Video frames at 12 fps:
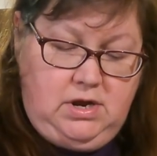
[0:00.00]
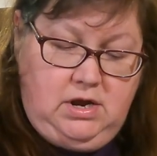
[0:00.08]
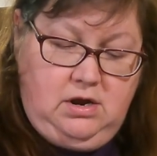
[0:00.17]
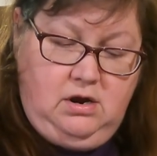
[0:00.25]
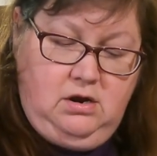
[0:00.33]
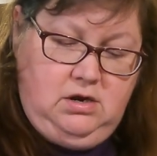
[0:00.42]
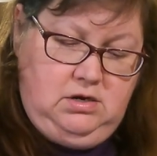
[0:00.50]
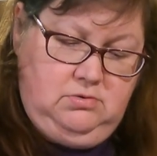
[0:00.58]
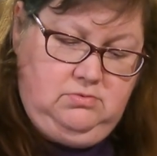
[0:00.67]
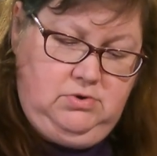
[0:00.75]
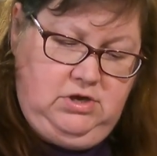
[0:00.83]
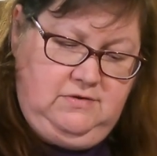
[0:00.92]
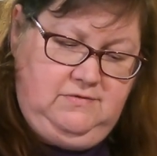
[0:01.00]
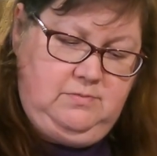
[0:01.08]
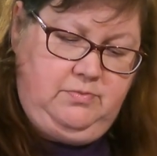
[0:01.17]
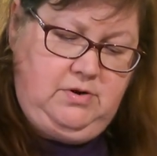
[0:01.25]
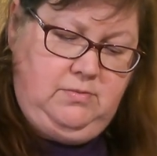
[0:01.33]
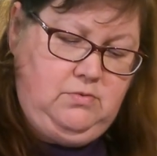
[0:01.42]
air and will give the
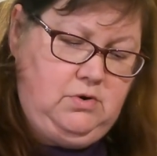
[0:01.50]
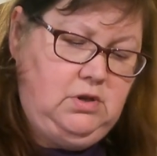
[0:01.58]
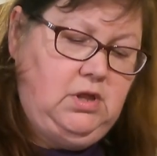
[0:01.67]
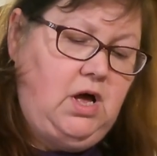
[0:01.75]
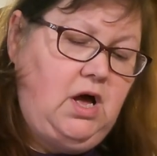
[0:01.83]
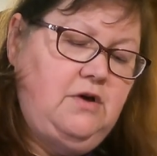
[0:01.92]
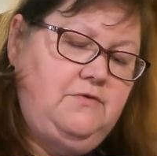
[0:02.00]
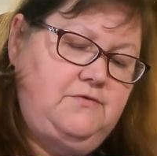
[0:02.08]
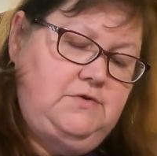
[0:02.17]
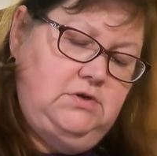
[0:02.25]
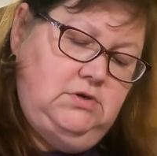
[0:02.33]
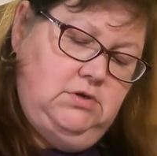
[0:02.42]
bread more loft.